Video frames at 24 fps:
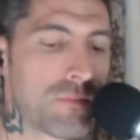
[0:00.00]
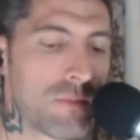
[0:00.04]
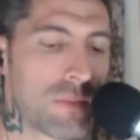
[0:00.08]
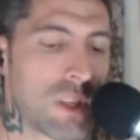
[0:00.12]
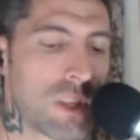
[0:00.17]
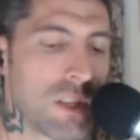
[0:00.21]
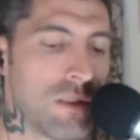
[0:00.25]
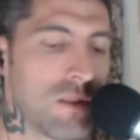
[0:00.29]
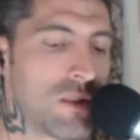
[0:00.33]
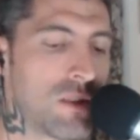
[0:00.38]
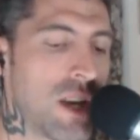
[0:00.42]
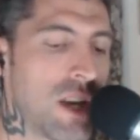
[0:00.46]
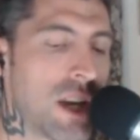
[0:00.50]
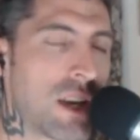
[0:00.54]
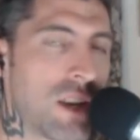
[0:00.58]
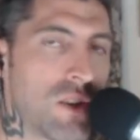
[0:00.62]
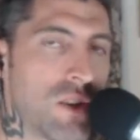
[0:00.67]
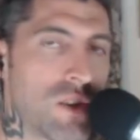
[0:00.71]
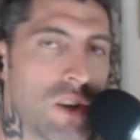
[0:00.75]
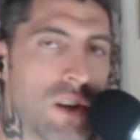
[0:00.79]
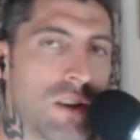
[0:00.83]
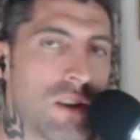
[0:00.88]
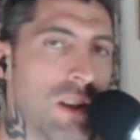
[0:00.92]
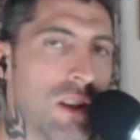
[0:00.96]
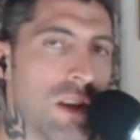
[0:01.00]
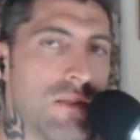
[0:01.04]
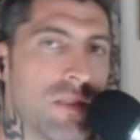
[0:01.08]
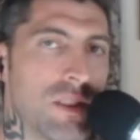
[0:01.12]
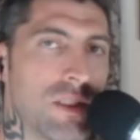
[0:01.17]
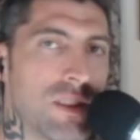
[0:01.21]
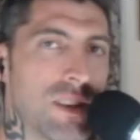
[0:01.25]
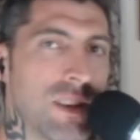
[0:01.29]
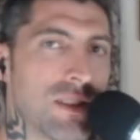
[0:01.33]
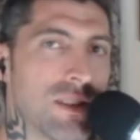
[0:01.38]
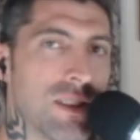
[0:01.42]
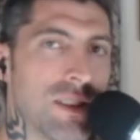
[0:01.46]
2 John 11
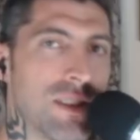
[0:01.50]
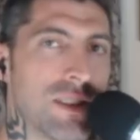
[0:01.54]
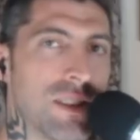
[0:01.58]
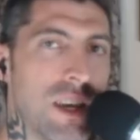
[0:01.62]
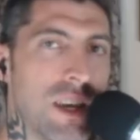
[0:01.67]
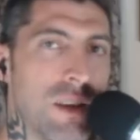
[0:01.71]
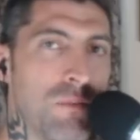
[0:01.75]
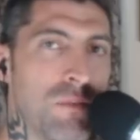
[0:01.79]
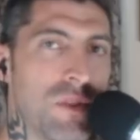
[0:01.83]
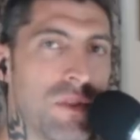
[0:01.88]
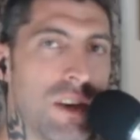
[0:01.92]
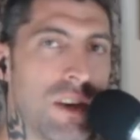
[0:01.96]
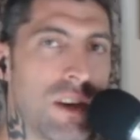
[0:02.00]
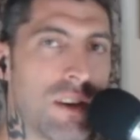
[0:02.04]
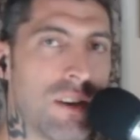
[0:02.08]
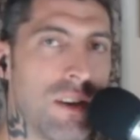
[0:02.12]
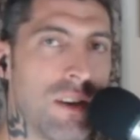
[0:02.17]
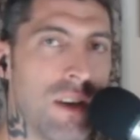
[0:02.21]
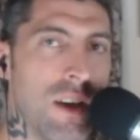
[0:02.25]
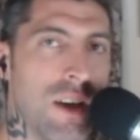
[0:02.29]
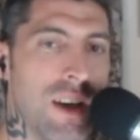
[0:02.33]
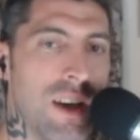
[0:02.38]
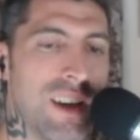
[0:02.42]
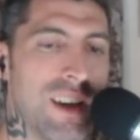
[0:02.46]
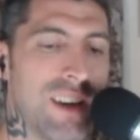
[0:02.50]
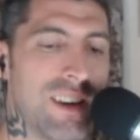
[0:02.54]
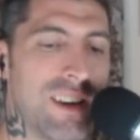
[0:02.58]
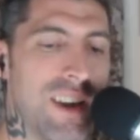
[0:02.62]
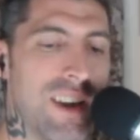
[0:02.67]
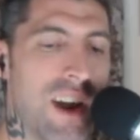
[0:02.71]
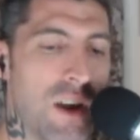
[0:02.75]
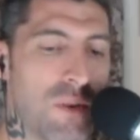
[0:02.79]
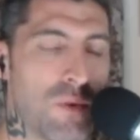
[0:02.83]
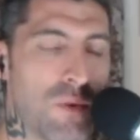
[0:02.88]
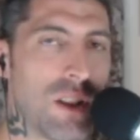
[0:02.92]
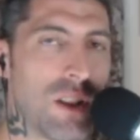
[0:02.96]
says the same thing.
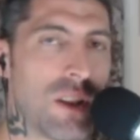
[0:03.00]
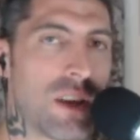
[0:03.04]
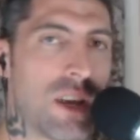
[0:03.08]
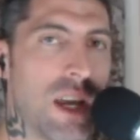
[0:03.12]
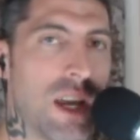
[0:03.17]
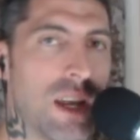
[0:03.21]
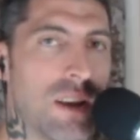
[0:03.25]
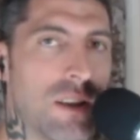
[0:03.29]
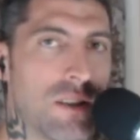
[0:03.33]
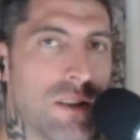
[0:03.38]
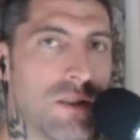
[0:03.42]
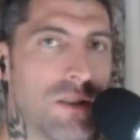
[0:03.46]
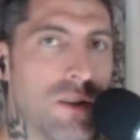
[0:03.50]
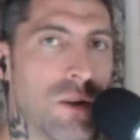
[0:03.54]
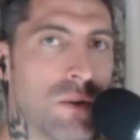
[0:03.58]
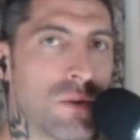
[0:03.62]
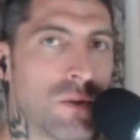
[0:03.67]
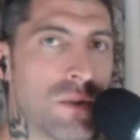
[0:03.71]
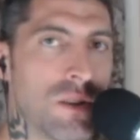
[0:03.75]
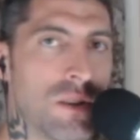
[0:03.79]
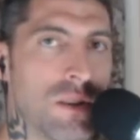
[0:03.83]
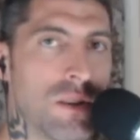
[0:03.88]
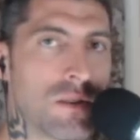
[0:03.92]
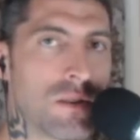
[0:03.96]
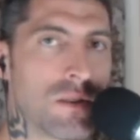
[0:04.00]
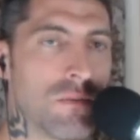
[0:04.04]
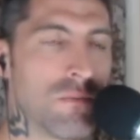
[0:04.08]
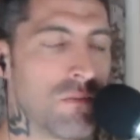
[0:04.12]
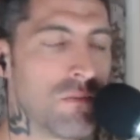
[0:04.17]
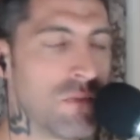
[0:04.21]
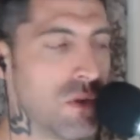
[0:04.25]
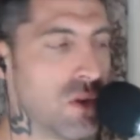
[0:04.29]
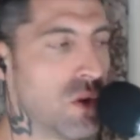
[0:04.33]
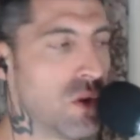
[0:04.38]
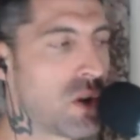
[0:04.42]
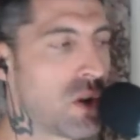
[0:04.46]
Not relegated to docetism.
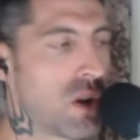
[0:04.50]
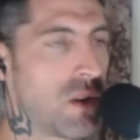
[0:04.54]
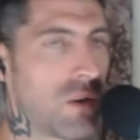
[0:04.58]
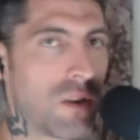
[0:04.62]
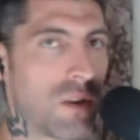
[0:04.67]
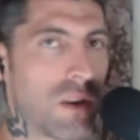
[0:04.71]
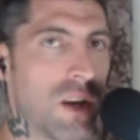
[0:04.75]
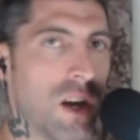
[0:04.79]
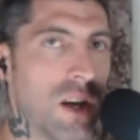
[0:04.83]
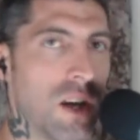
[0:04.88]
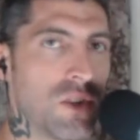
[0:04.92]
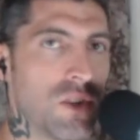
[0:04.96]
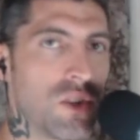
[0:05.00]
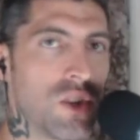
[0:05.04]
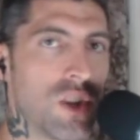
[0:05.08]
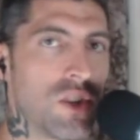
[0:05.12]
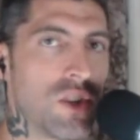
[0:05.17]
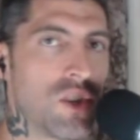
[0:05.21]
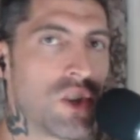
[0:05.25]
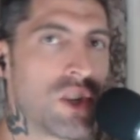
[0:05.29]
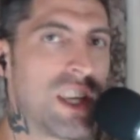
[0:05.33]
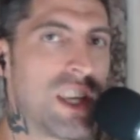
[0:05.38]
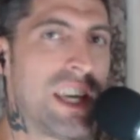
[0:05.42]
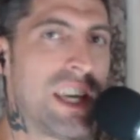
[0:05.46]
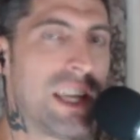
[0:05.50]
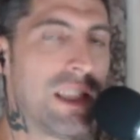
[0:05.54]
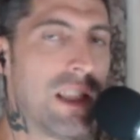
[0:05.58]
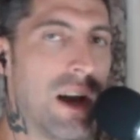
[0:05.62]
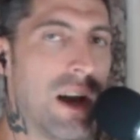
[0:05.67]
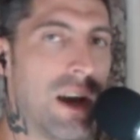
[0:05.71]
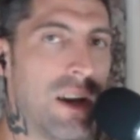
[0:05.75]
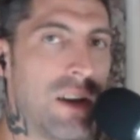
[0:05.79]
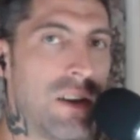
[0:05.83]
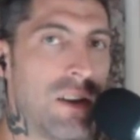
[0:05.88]
Look at God judged Eli